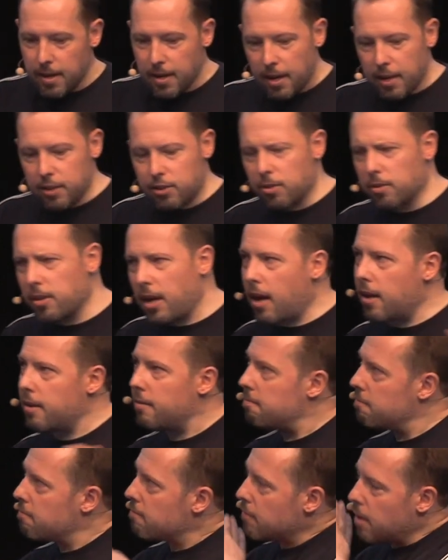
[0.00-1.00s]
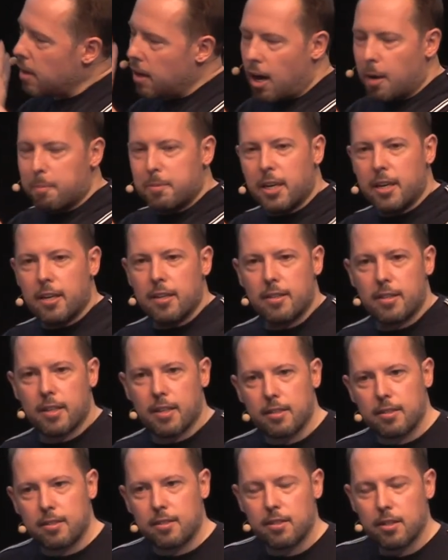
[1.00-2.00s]
And so that updated
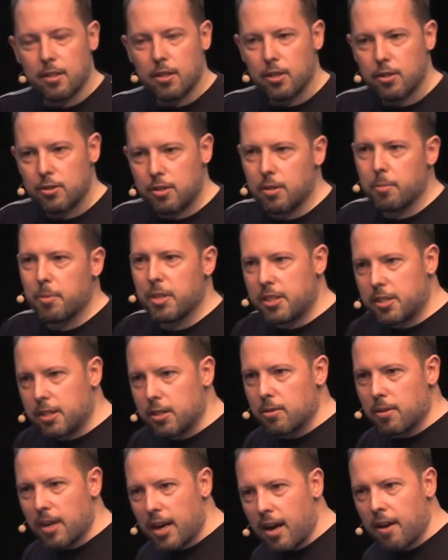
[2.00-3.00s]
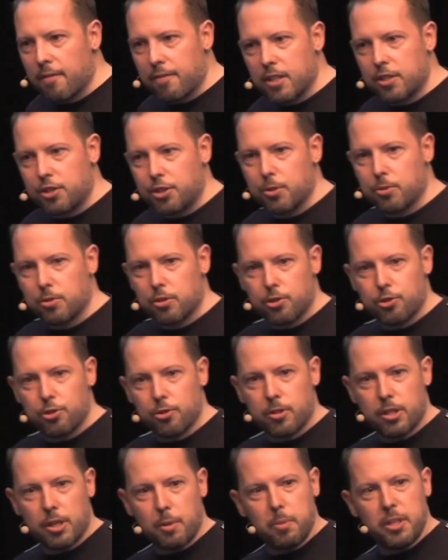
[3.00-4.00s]
this so that we still have this user
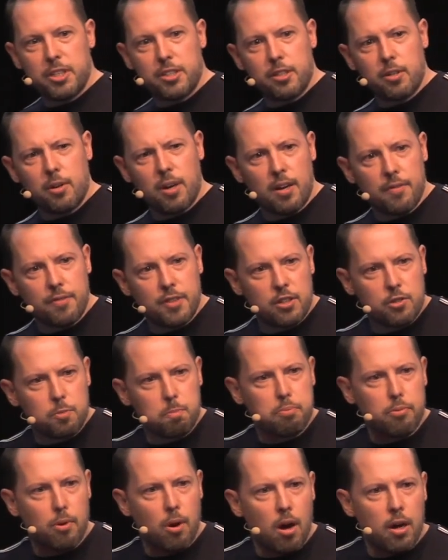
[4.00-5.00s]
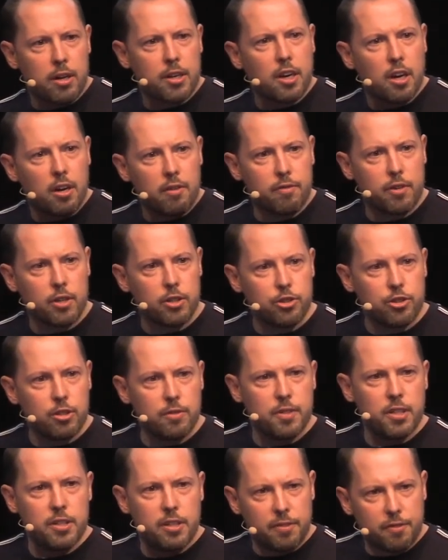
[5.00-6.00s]
journey. We still have this broad coverage
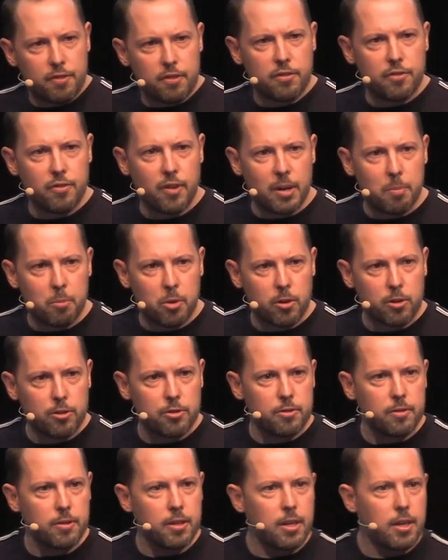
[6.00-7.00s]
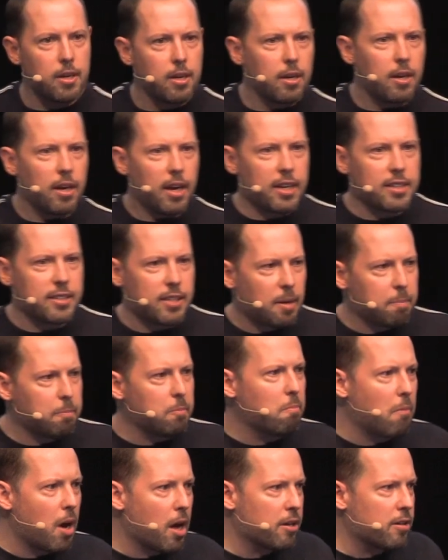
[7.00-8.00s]
of the different frameworks, except
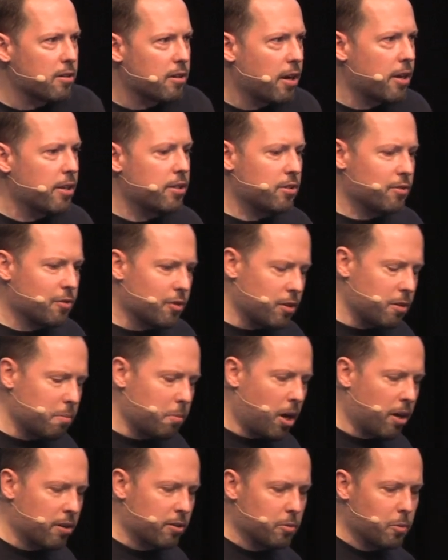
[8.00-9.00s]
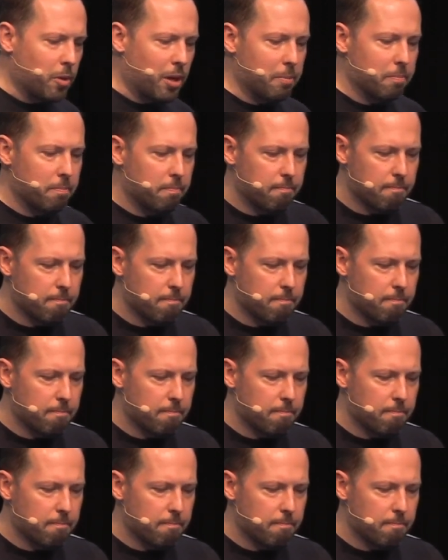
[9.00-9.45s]
modernized for the modern web.